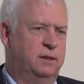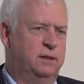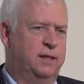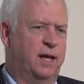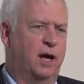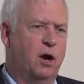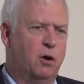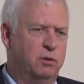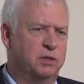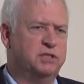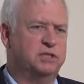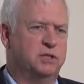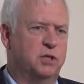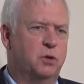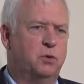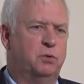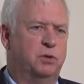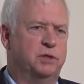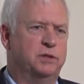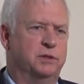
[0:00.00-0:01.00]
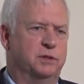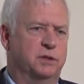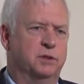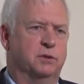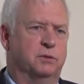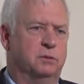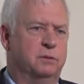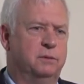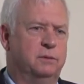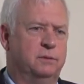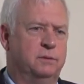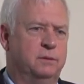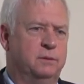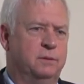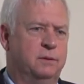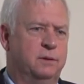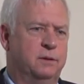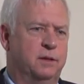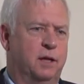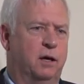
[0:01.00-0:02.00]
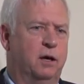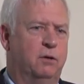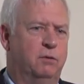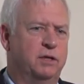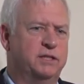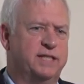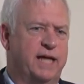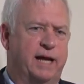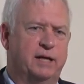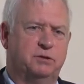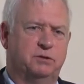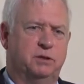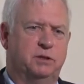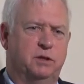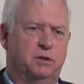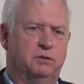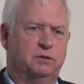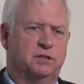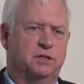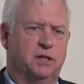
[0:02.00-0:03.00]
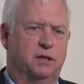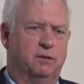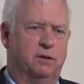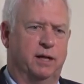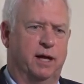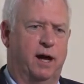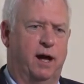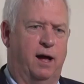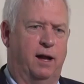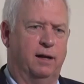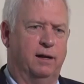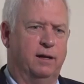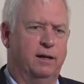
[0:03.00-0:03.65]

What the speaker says: they always know what to do. They always actually know what's going on.